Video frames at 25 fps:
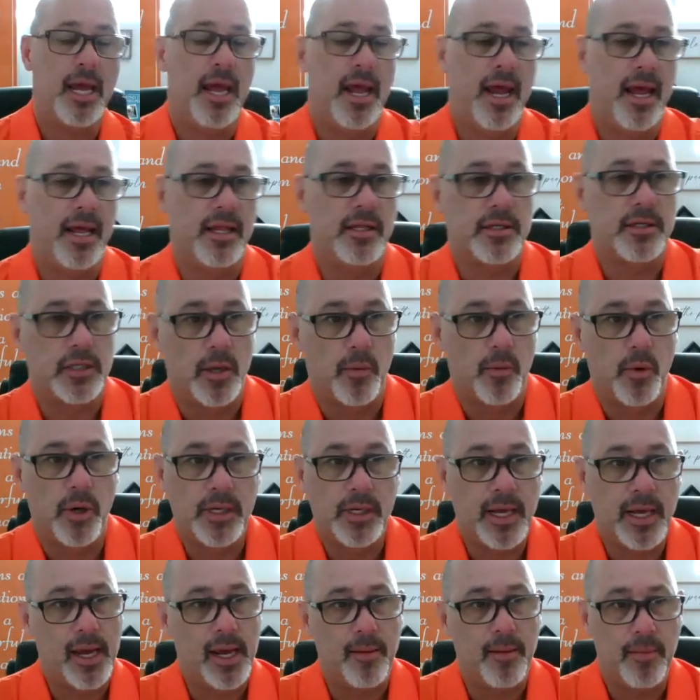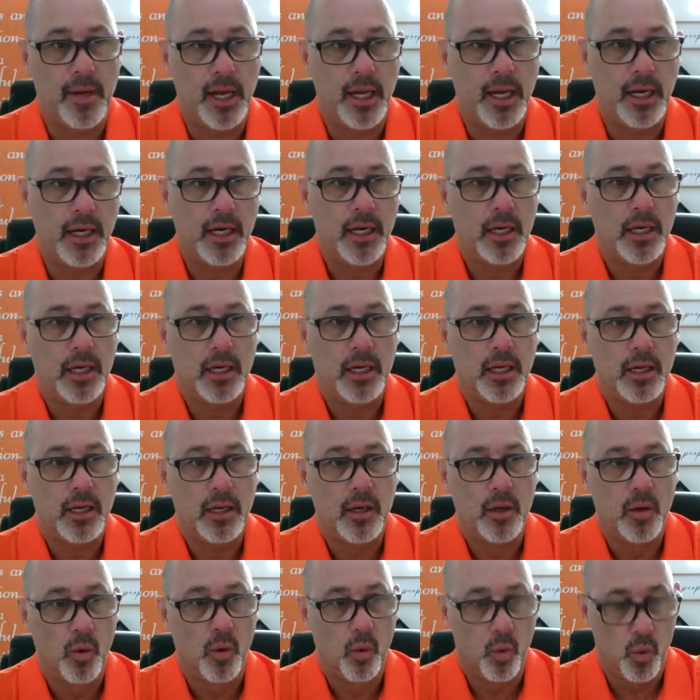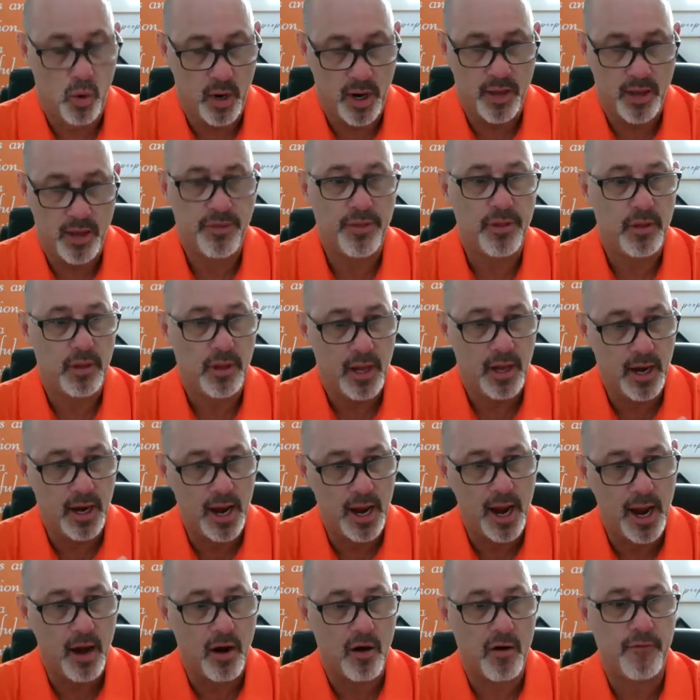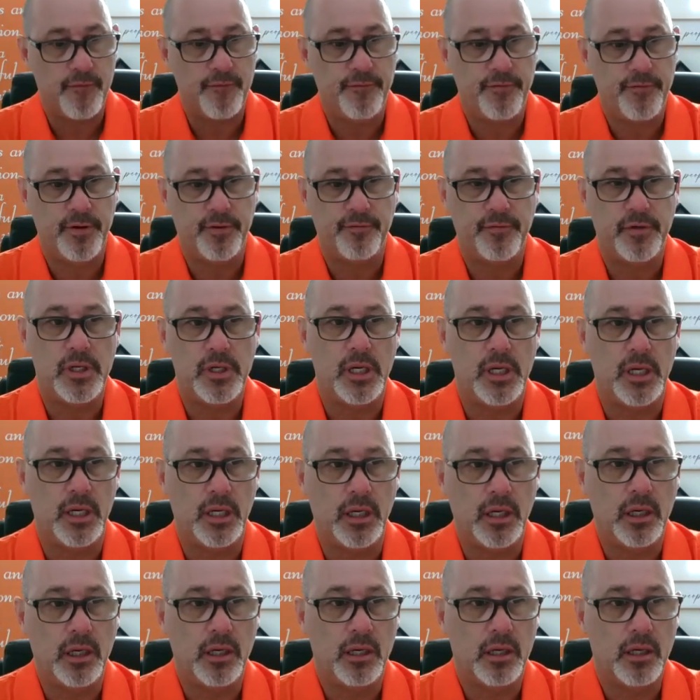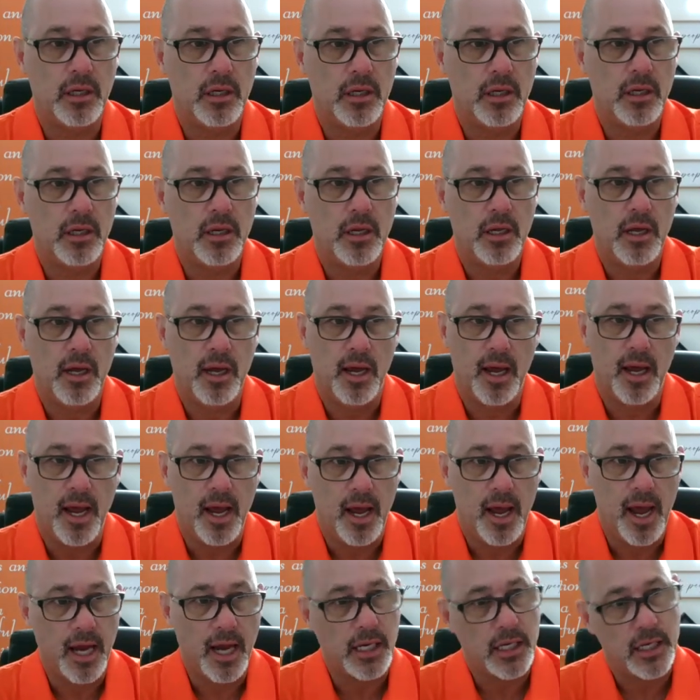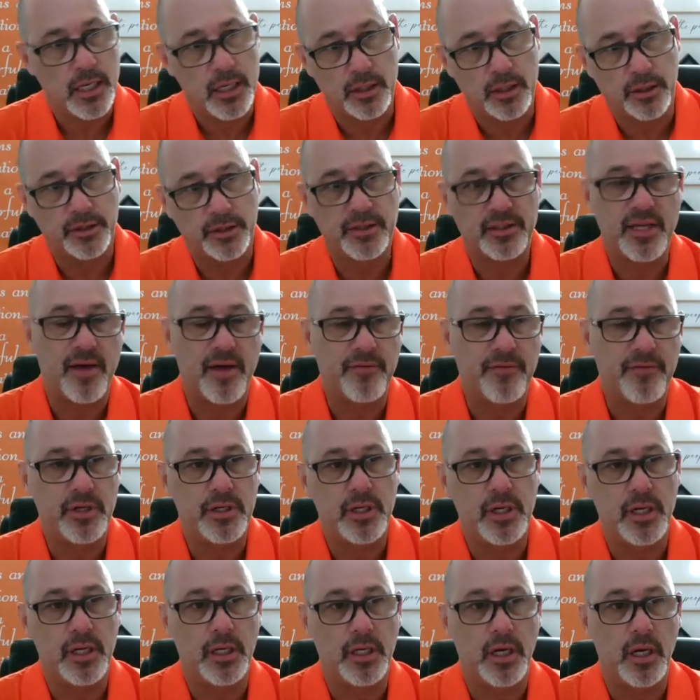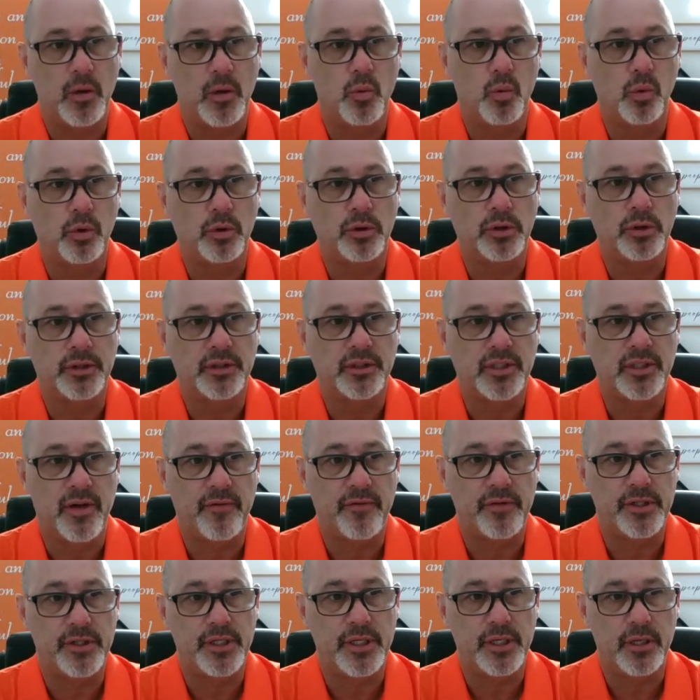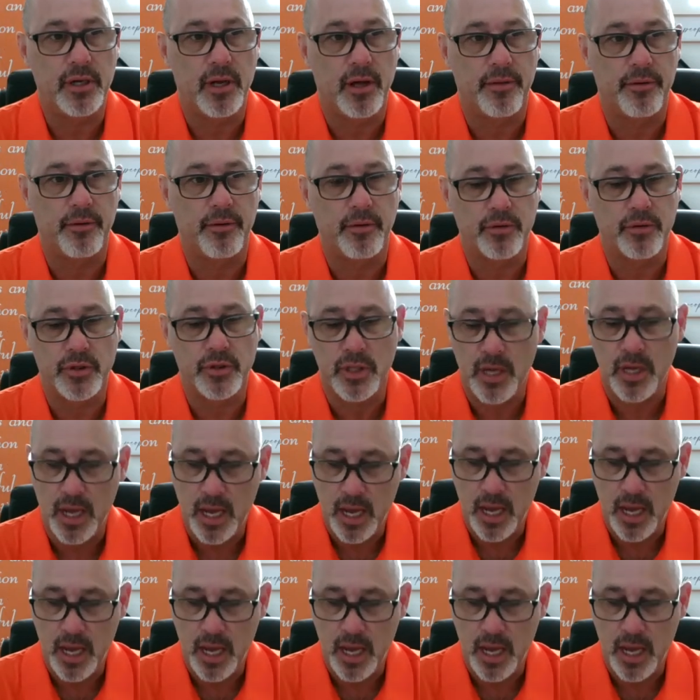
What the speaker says: and someone came in with an AR-15 and killed 17 and wounded 17 others.